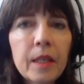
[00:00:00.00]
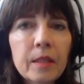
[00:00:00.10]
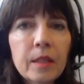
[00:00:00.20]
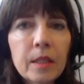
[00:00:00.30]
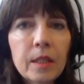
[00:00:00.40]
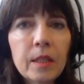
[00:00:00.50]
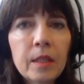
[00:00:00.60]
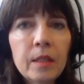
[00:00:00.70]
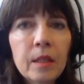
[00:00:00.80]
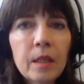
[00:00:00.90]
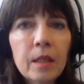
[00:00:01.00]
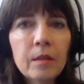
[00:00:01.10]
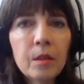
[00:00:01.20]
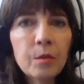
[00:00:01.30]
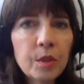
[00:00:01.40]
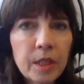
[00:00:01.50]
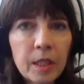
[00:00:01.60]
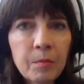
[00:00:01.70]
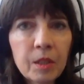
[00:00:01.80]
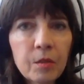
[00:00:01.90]
That's in those
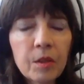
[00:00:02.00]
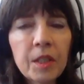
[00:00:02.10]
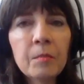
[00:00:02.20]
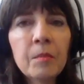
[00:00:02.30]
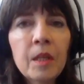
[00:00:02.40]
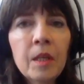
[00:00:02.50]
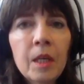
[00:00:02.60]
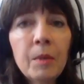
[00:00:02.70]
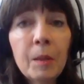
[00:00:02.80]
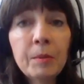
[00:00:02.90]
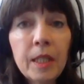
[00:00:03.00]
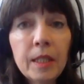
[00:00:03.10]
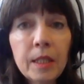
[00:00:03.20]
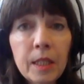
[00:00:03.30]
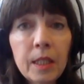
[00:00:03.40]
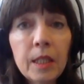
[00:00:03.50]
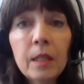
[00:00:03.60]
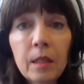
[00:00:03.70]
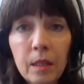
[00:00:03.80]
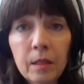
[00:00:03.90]
10 milligram Pepsid
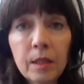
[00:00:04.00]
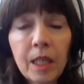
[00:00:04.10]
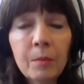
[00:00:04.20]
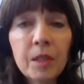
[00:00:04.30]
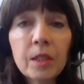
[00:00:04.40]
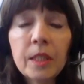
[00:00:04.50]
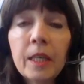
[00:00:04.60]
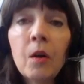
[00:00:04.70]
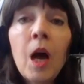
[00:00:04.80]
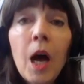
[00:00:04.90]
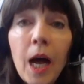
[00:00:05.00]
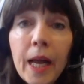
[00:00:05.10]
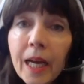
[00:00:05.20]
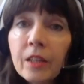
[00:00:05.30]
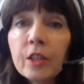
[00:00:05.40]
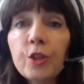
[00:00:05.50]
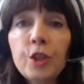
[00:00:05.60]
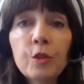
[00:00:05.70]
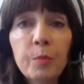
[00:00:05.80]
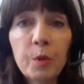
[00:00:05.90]
AC tablets. Now, I got the
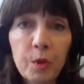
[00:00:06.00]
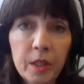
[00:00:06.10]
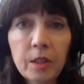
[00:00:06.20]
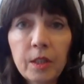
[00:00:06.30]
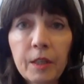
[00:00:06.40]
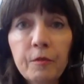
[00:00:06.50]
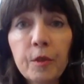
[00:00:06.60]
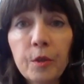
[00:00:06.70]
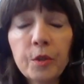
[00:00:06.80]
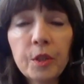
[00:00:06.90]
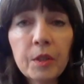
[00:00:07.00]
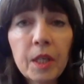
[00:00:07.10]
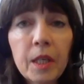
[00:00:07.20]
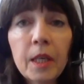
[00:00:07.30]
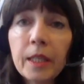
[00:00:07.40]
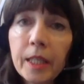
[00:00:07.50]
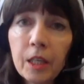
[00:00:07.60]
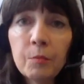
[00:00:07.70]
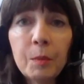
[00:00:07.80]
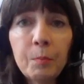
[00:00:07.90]
chewable ones at first, okay? And I
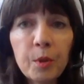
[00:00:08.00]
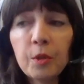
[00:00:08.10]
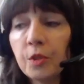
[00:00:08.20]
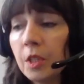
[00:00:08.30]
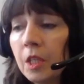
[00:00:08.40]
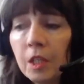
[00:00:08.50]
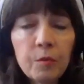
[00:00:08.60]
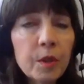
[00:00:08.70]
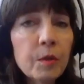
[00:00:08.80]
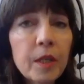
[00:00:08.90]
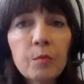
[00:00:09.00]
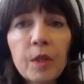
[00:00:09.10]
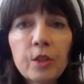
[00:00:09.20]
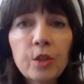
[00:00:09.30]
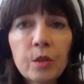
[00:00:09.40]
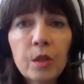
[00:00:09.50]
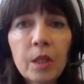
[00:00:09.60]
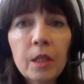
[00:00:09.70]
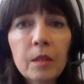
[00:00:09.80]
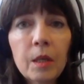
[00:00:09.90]
carry my purse. If we were at a
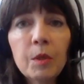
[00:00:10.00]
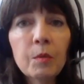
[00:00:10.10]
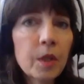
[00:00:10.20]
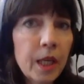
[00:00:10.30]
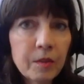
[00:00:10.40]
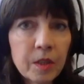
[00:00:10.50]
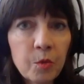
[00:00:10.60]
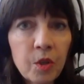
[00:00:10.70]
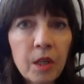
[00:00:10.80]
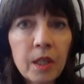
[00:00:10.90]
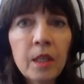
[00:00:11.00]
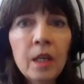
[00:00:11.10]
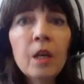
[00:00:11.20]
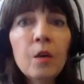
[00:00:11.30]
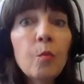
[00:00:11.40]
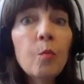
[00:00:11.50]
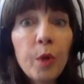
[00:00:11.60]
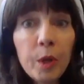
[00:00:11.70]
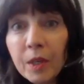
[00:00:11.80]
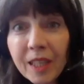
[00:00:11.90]
restaurant and we were going to have some wine,
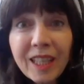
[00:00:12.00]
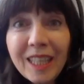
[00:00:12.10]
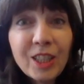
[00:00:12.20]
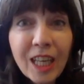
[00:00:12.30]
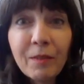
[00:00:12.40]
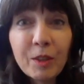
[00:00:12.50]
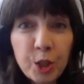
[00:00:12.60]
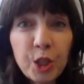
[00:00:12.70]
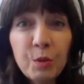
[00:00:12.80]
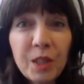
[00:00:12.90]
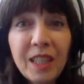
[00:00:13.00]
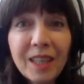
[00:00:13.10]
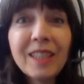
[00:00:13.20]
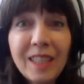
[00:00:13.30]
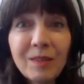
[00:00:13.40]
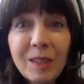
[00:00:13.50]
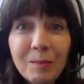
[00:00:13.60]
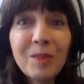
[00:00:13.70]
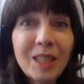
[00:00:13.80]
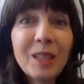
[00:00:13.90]
we would each have a chewy. I'd give
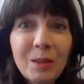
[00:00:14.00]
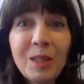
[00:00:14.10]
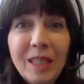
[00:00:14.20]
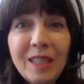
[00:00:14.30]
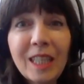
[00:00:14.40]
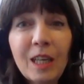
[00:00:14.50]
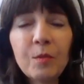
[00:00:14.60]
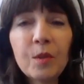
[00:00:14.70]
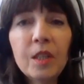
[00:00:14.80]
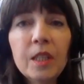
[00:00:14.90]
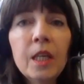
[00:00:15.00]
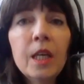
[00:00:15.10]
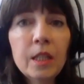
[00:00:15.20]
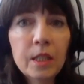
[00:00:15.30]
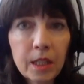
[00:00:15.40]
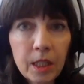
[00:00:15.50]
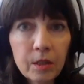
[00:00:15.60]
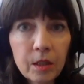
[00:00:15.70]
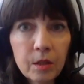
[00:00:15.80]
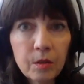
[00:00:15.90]
him, we'd each have one to
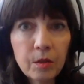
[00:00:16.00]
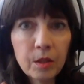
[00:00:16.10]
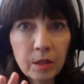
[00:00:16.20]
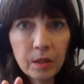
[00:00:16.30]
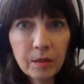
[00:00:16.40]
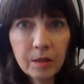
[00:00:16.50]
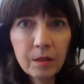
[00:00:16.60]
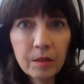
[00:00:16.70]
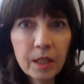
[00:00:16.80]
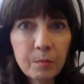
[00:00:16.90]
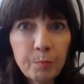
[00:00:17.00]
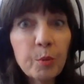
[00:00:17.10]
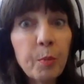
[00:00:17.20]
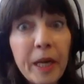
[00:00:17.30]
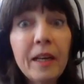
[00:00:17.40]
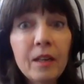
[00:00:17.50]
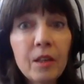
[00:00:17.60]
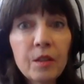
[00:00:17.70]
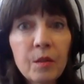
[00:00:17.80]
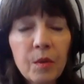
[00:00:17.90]
get those, get
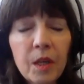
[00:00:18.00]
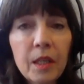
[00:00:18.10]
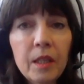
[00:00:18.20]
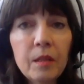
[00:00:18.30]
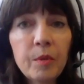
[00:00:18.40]
prepared, right?